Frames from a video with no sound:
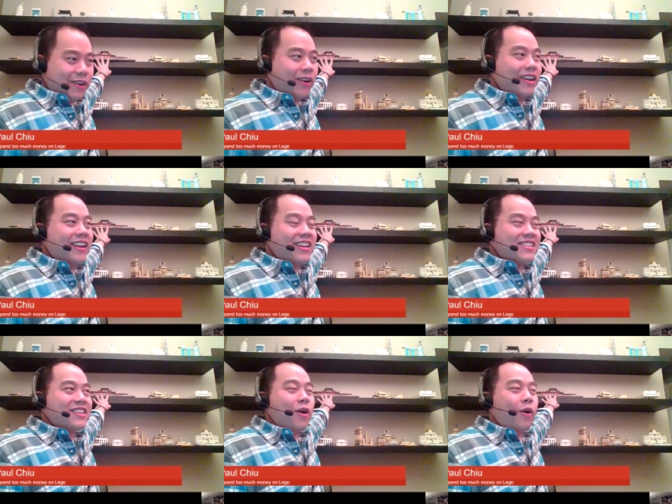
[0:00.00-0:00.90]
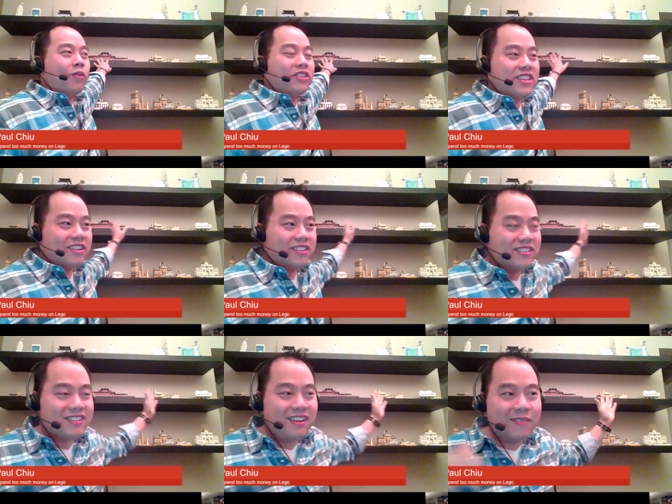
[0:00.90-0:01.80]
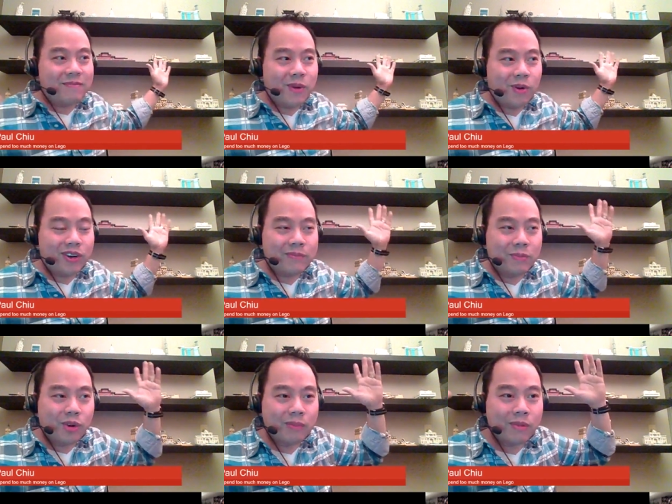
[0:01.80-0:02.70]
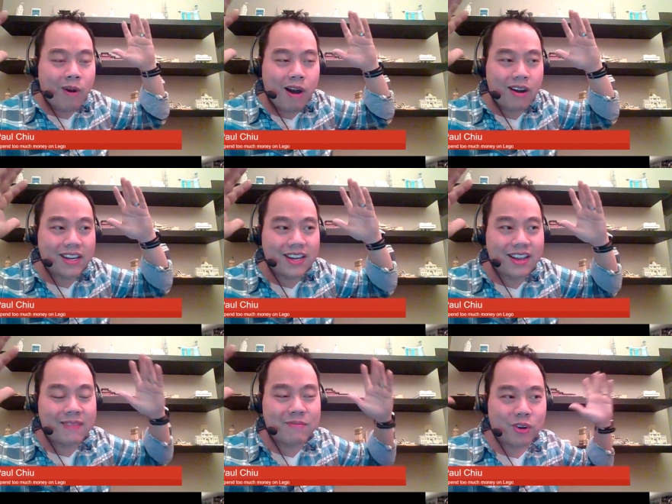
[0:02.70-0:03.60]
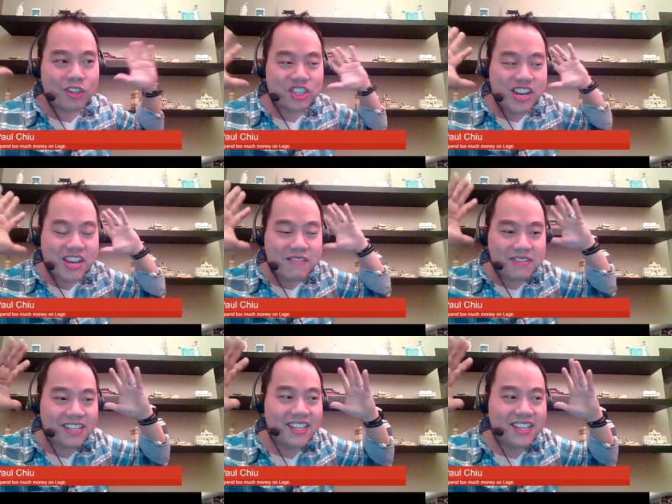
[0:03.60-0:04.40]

or it has over the years gone more and more mohawky and more shaved.